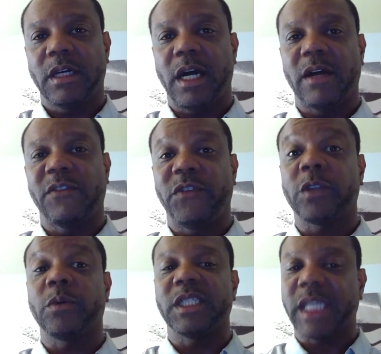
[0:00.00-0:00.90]
The
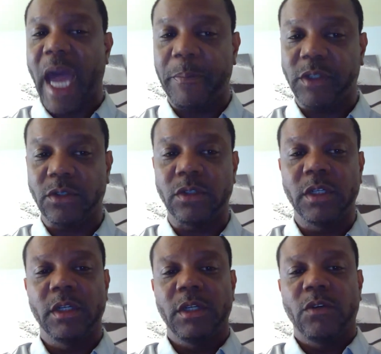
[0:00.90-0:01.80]
5th one is capital,
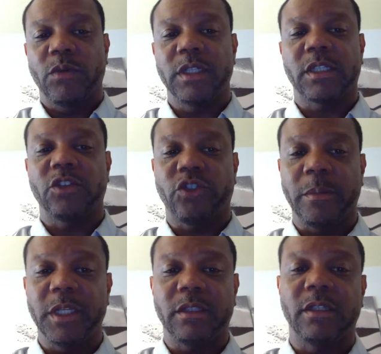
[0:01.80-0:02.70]
what is
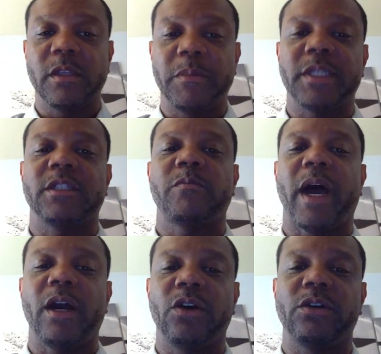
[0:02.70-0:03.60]
contributed to the business
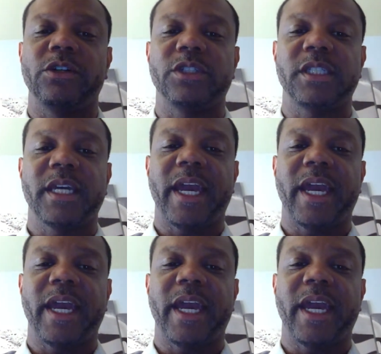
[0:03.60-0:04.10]
by owners.